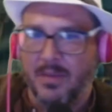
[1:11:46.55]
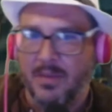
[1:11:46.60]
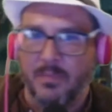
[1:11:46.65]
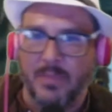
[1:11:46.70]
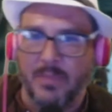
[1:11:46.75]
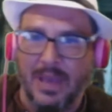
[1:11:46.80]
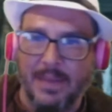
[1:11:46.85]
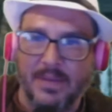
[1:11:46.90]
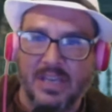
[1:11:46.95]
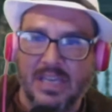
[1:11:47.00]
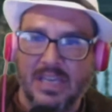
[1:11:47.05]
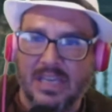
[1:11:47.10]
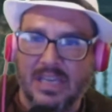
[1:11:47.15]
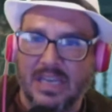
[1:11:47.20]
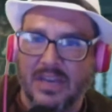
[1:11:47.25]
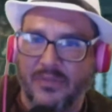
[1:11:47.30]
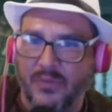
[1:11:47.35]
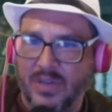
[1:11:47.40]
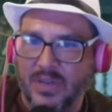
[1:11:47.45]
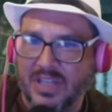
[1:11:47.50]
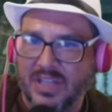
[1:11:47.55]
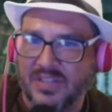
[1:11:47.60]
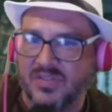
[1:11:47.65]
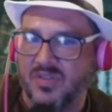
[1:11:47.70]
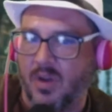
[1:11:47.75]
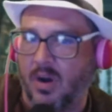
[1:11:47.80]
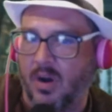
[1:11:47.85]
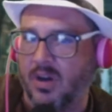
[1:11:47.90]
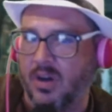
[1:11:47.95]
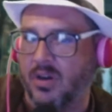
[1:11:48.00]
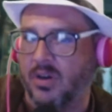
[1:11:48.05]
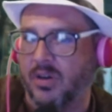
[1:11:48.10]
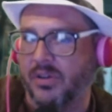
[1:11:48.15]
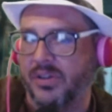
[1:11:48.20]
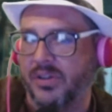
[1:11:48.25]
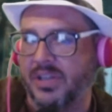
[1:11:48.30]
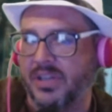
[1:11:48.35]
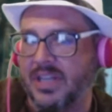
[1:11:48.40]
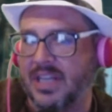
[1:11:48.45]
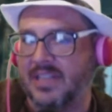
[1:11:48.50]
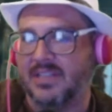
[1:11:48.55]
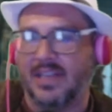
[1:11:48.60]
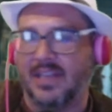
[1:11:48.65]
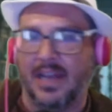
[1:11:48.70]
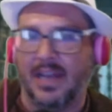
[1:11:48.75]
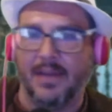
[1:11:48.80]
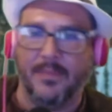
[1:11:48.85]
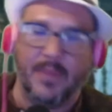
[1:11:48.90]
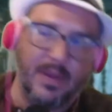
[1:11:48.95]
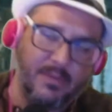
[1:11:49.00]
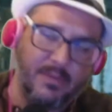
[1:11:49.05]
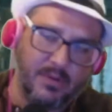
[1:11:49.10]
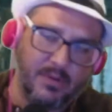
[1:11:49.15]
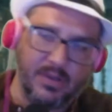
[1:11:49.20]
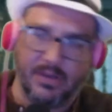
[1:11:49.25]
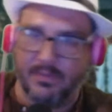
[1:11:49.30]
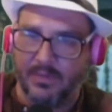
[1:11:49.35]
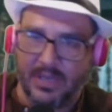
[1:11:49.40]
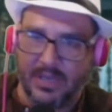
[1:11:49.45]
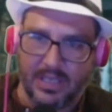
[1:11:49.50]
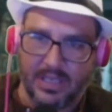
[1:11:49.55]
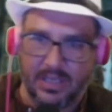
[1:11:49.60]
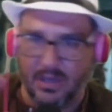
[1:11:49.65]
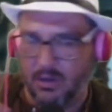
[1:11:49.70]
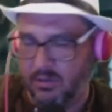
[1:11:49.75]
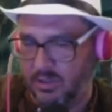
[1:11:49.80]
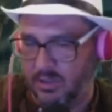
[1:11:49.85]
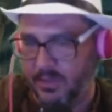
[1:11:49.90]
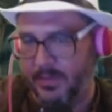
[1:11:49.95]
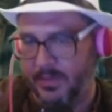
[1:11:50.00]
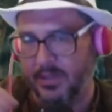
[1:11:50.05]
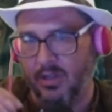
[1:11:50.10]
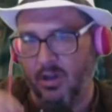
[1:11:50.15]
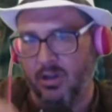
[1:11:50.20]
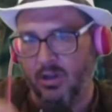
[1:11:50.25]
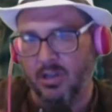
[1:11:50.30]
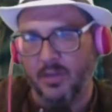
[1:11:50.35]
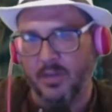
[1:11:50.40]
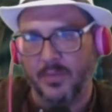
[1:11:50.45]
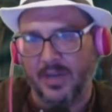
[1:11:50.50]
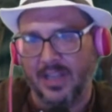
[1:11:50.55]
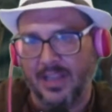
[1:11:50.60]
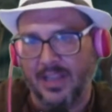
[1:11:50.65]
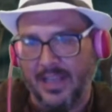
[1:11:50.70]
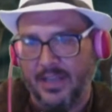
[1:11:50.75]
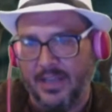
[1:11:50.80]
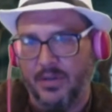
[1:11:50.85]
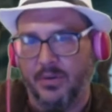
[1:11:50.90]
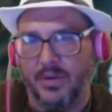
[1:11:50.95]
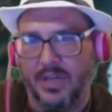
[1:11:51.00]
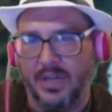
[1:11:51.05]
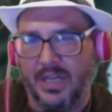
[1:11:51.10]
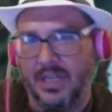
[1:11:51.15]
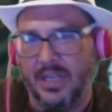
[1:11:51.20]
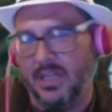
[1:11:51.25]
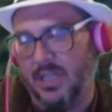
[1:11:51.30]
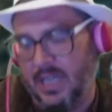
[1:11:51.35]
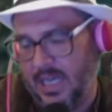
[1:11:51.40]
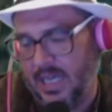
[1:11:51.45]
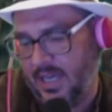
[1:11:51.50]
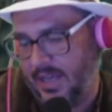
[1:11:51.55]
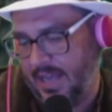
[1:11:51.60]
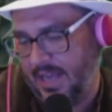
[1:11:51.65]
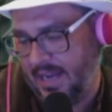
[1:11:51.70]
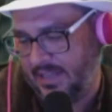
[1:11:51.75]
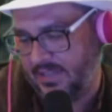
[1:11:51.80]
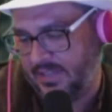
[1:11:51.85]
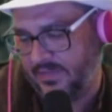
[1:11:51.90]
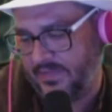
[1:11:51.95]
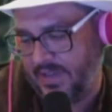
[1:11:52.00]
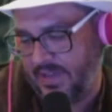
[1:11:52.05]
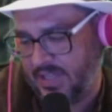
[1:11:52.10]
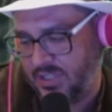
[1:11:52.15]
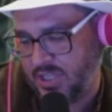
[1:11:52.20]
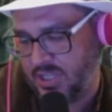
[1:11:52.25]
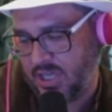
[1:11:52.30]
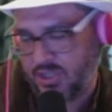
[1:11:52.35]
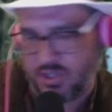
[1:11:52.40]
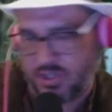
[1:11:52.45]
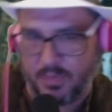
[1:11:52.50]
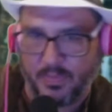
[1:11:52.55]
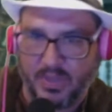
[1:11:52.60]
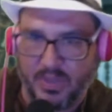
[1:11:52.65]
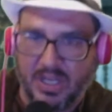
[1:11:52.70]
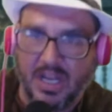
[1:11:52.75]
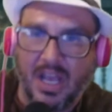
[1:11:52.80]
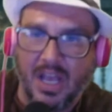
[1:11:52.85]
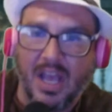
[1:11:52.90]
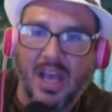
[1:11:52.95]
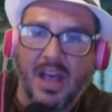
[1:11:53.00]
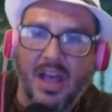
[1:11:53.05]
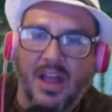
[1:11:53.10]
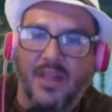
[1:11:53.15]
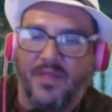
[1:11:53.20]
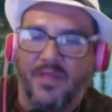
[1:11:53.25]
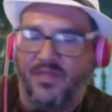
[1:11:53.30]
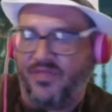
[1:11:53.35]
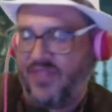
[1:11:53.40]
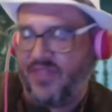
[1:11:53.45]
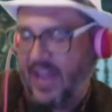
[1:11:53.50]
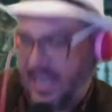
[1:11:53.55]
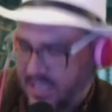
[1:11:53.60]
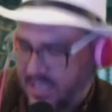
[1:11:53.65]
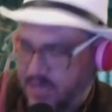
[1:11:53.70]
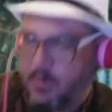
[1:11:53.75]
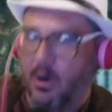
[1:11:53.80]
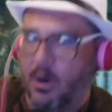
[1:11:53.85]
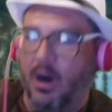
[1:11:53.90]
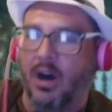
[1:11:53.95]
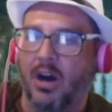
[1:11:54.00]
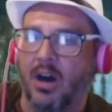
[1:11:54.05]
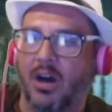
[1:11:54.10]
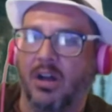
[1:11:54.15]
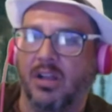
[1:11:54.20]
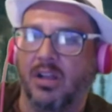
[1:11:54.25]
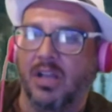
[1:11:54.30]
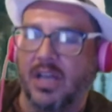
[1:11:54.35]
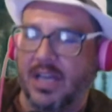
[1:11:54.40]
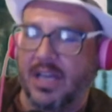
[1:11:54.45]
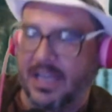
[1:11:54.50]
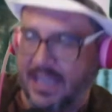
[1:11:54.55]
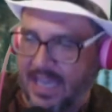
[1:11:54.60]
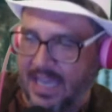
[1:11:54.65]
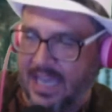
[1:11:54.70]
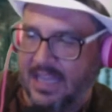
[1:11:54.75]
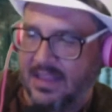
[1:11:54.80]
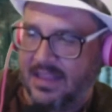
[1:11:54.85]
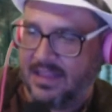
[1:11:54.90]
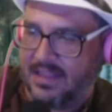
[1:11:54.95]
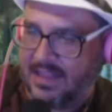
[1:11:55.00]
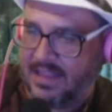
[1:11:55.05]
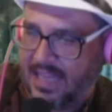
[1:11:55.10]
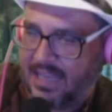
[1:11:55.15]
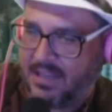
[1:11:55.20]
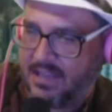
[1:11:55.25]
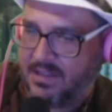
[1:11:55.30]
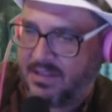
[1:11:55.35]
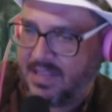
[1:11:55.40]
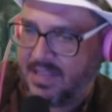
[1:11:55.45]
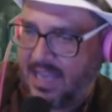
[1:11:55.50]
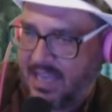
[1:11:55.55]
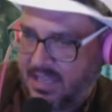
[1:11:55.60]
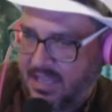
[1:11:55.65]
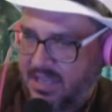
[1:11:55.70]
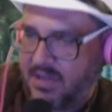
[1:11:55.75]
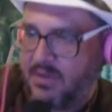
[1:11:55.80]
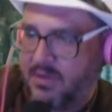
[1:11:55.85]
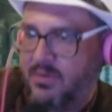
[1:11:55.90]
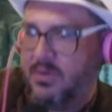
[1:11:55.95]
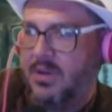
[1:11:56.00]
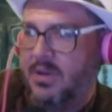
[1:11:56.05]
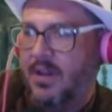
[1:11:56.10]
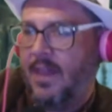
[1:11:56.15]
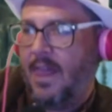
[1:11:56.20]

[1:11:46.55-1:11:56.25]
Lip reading: Maybe if we get started early next time, maybe we can go a little bit longer, but I like going after Fan Gesture. But thank you all. Again, thank you.